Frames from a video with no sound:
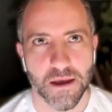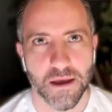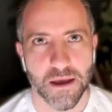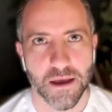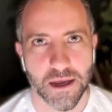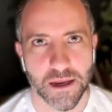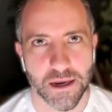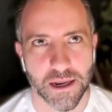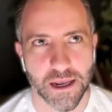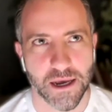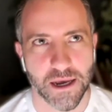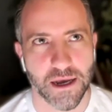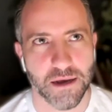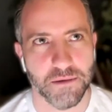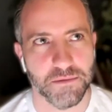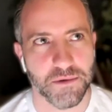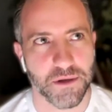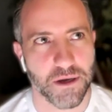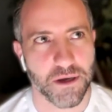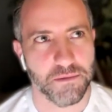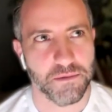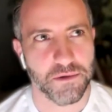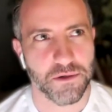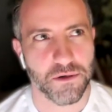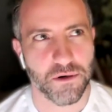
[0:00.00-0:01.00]
and yeah i'm,
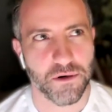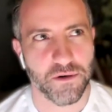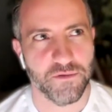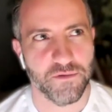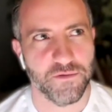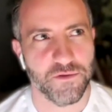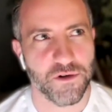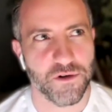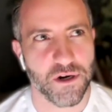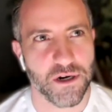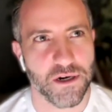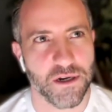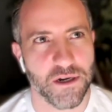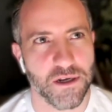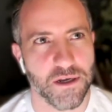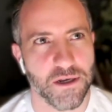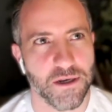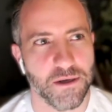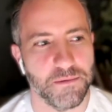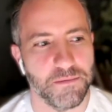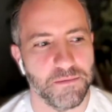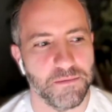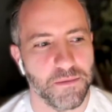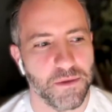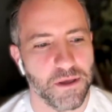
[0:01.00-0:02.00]
I'm sort of trying to